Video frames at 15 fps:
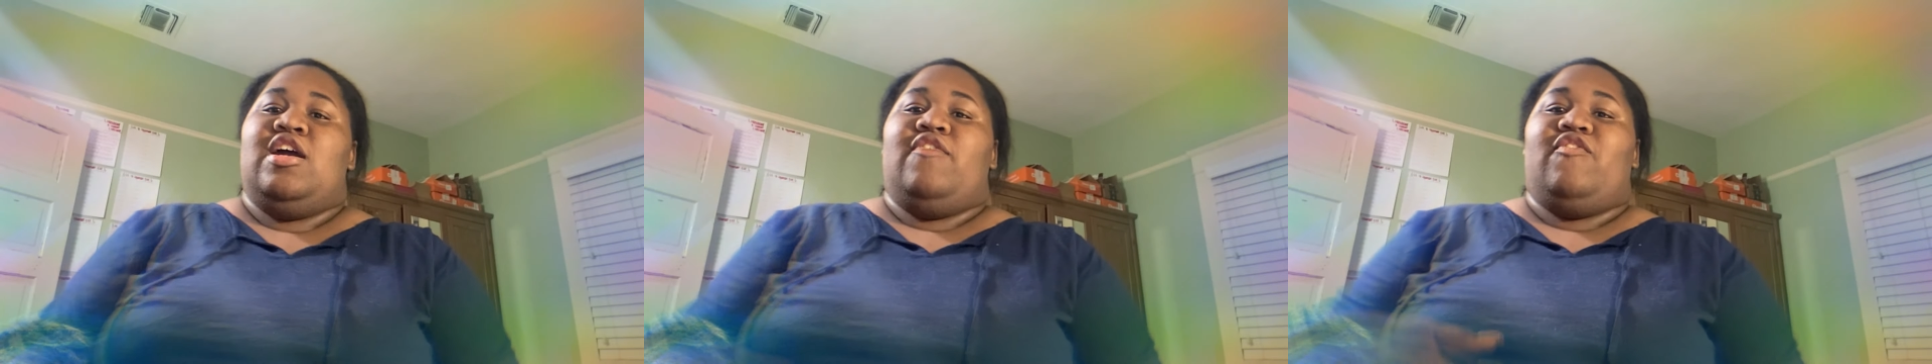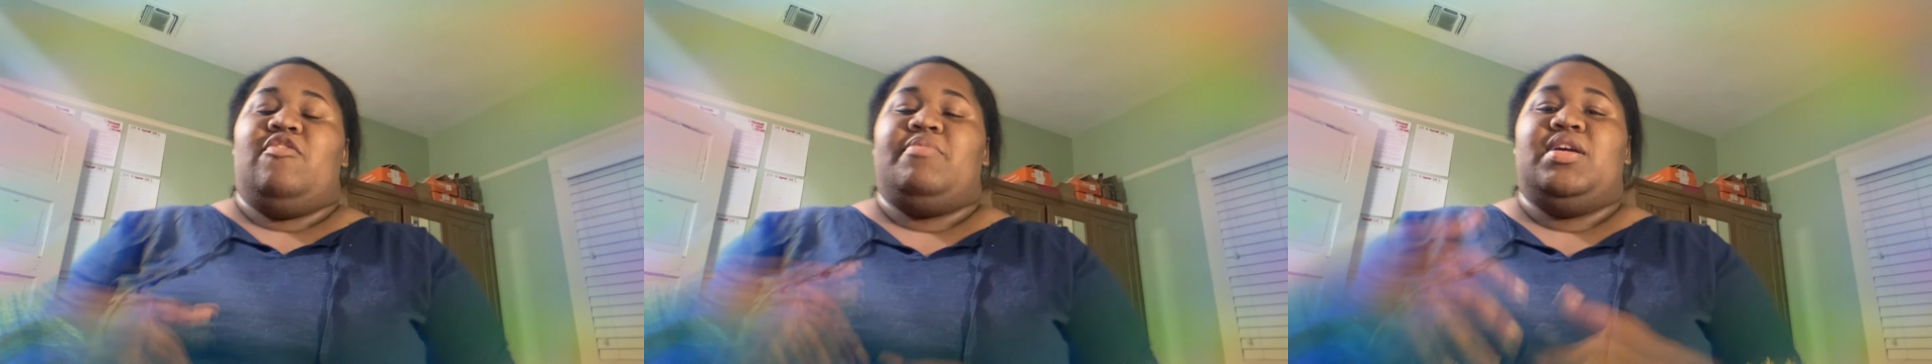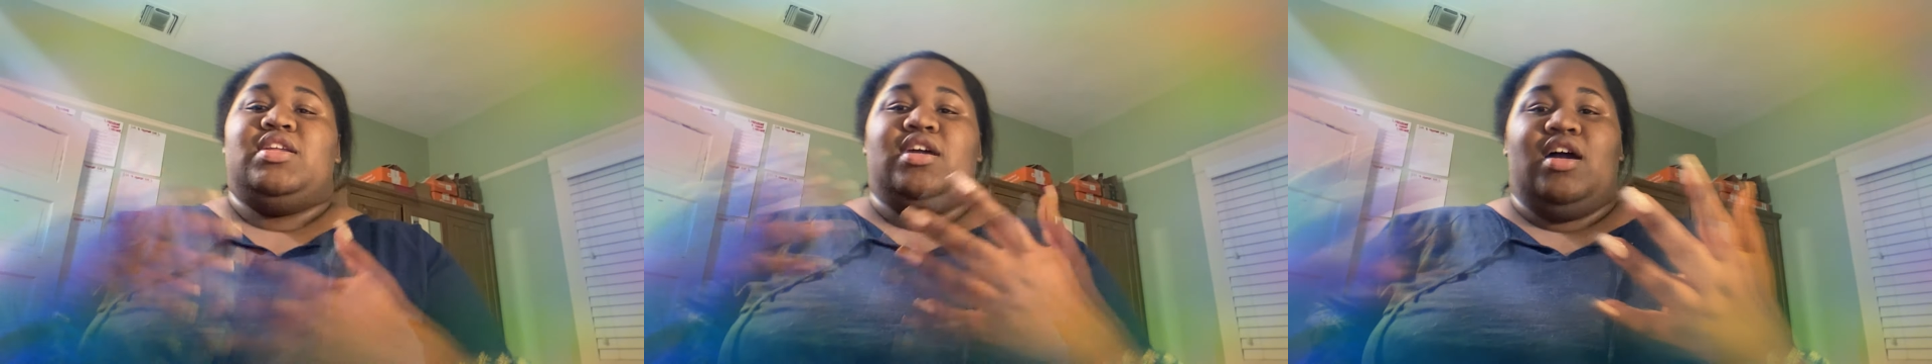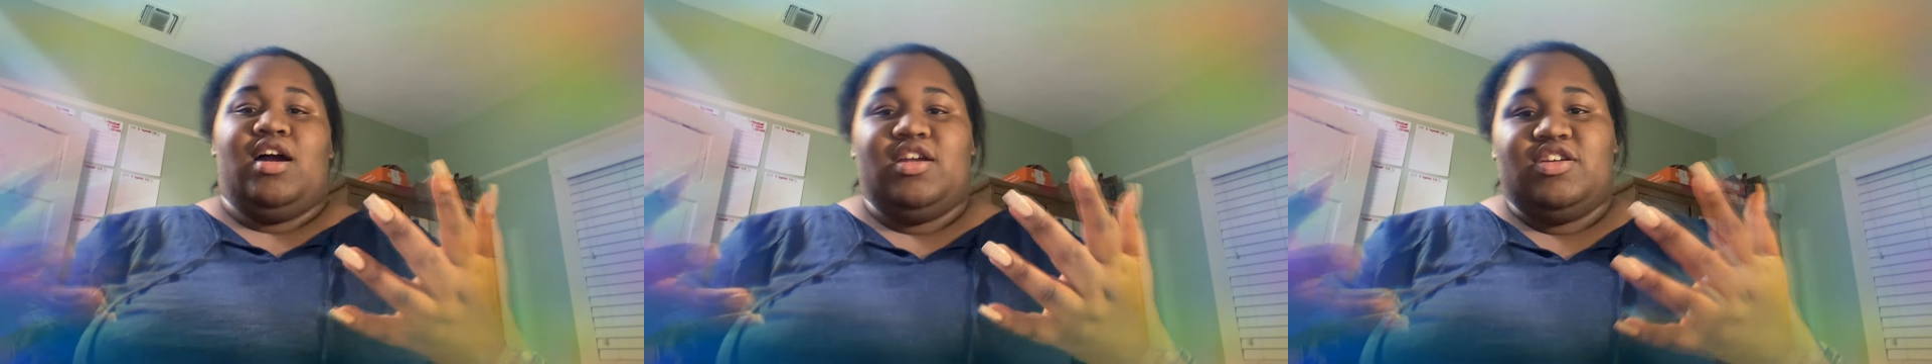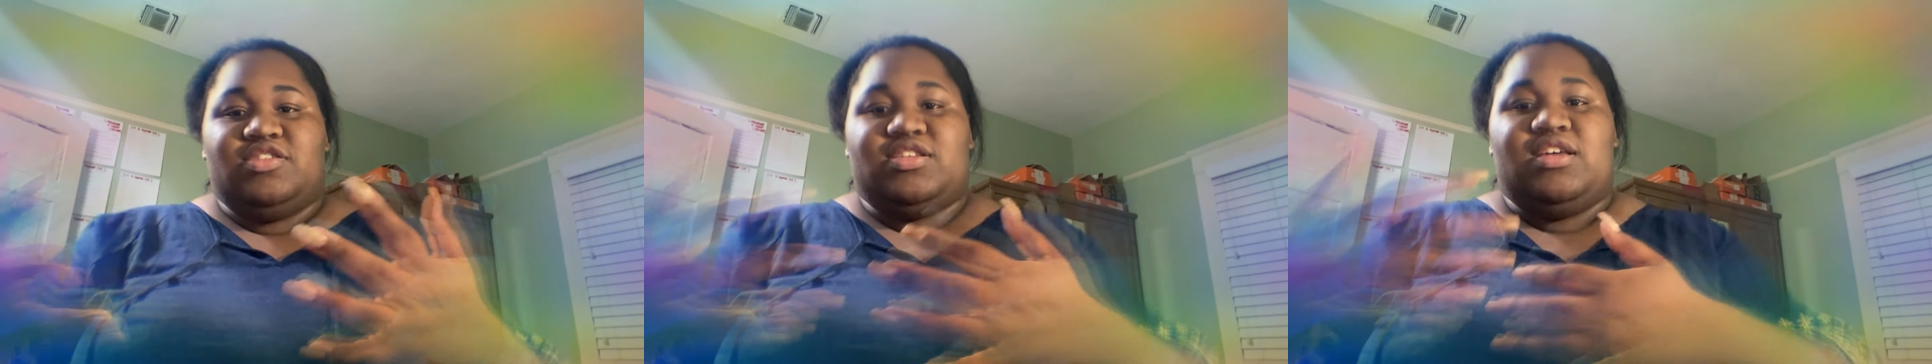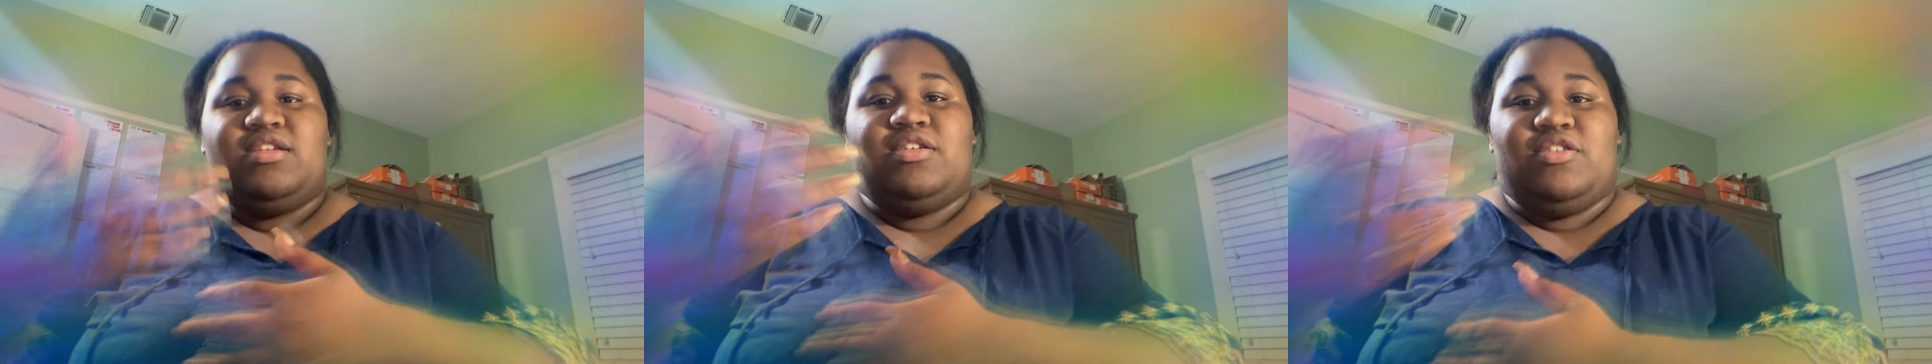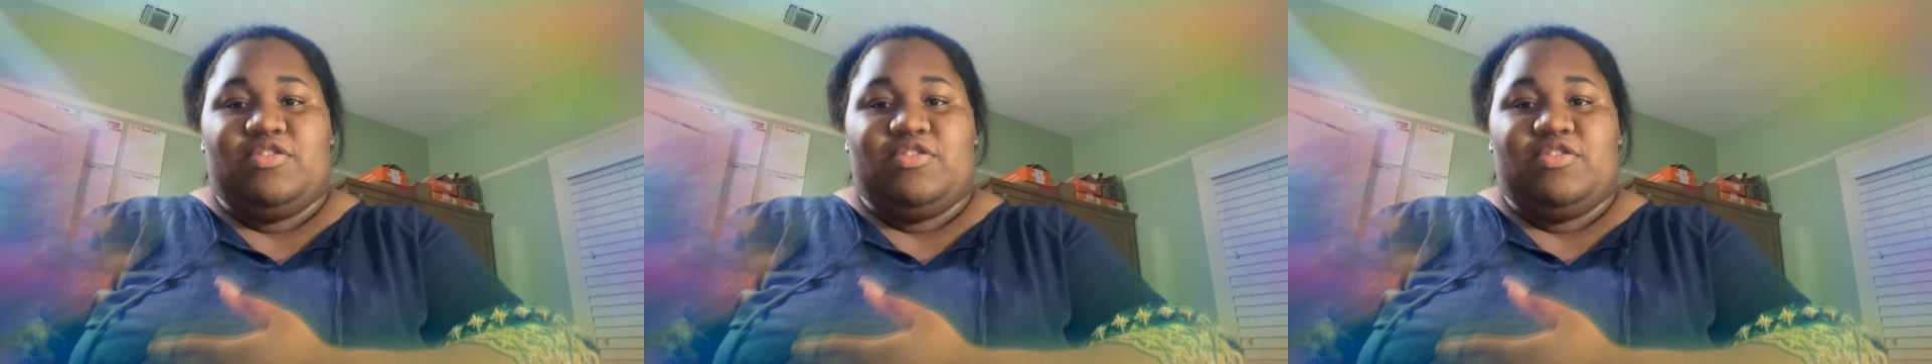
for me to understand and